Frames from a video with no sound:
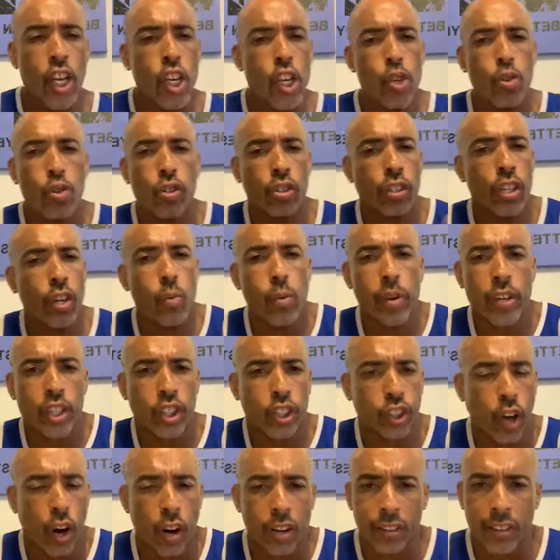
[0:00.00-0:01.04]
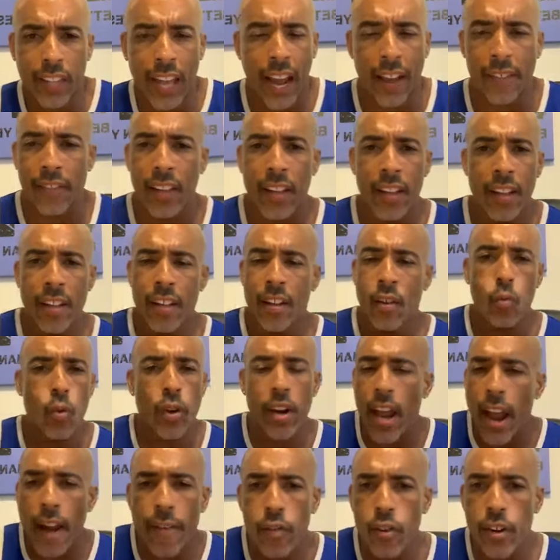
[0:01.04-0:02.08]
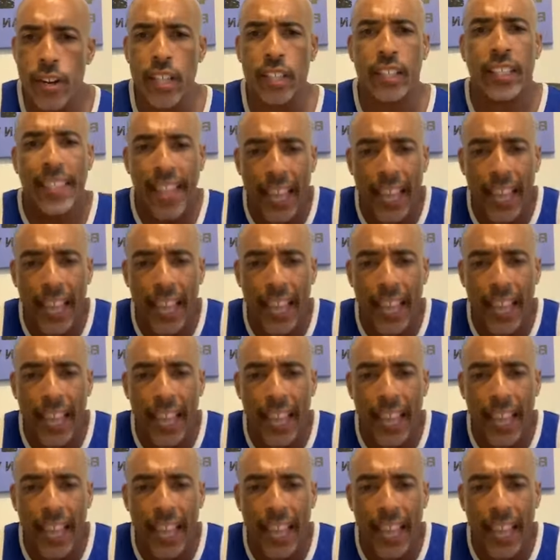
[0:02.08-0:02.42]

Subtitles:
You still want to start that whatever it is.